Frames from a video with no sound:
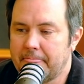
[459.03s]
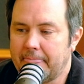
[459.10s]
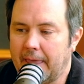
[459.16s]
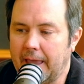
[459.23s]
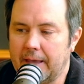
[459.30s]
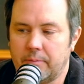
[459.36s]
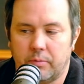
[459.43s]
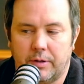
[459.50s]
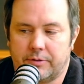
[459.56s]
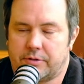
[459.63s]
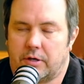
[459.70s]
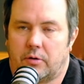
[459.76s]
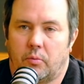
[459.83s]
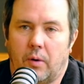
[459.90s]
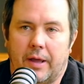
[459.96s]
"Hey, is
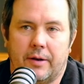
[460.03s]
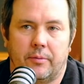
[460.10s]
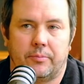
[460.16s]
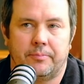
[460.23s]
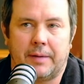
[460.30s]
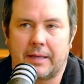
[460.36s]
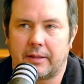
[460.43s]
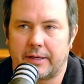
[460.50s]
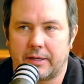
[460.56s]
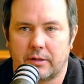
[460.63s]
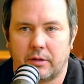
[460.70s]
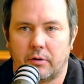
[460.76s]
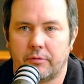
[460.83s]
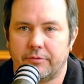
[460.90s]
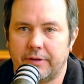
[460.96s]
there a way to make like a
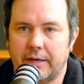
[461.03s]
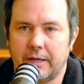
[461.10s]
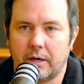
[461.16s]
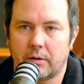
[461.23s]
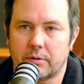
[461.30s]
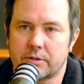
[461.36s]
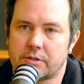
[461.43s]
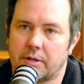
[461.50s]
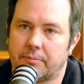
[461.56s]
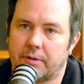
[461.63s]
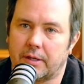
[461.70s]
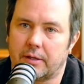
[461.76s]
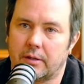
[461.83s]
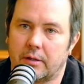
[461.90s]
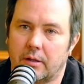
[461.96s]
little video or
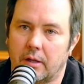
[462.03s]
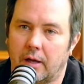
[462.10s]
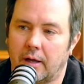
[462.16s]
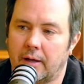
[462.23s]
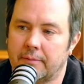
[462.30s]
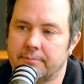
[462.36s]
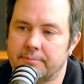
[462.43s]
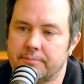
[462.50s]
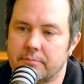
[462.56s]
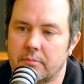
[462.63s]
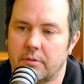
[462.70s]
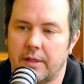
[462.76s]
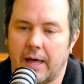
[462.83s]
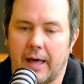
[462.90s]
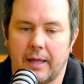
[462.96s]
something um,
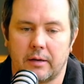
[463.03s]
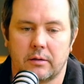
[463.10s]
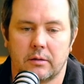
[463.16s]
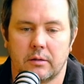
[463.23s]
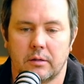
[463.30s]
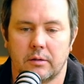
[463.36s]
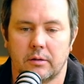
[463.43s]
that?"